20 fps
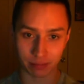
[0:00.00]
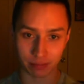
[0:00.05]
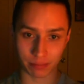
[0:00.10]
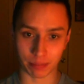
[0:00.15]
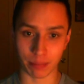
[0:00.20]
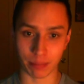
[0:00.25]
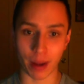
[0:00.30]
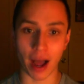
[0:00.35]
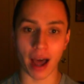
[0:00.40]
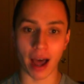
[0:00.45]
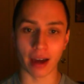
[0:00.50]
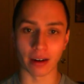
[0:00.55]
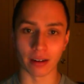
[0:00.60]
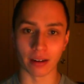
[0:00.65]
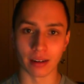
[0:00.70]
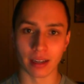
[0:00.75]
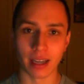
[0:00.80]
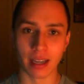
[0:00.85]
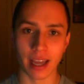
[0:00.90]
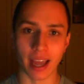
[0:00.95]

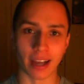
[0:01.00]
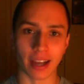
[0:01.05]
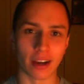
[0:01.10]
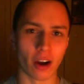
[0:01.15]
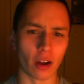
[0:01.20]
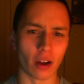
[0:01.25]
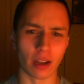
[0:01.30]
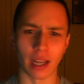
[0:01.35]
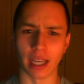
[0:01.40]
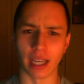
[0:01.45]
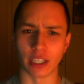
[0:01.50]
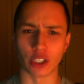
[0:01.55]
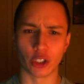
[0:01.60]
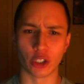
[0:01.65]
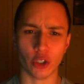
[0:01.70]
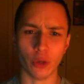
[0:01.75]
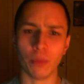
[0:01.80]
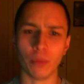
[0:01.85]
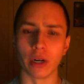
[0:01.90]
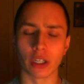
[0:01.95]
bottle and call it like
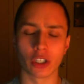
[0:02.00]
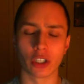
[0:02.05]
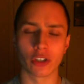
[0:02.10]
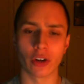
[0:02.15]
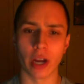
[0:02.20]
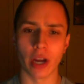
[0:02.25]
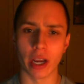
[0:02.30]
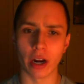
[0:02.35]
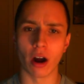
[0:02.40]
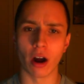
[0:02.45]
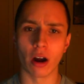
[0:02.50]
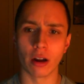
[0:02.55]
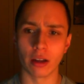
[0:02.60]
super extreme